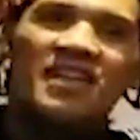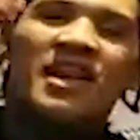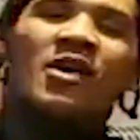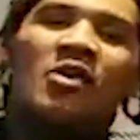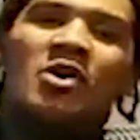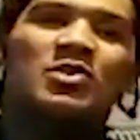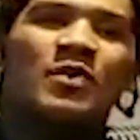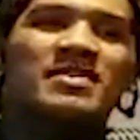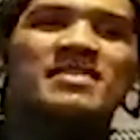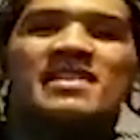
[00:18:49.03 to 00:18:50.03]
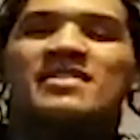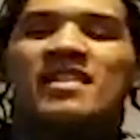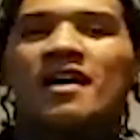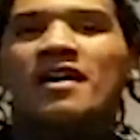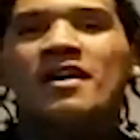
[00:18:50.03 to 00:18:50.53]
And I've got a twin
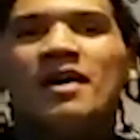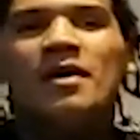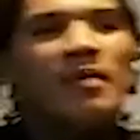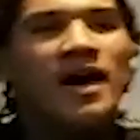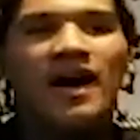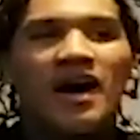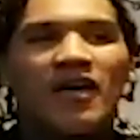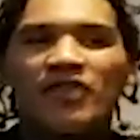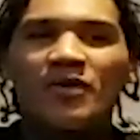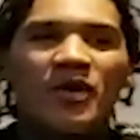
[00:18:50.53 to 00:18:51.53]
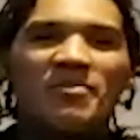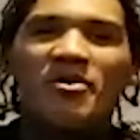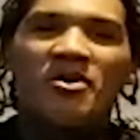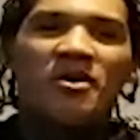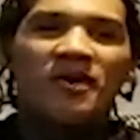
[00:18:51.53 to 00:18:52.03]
sister. But I think we're
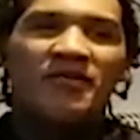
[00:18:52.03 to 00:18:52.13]
more.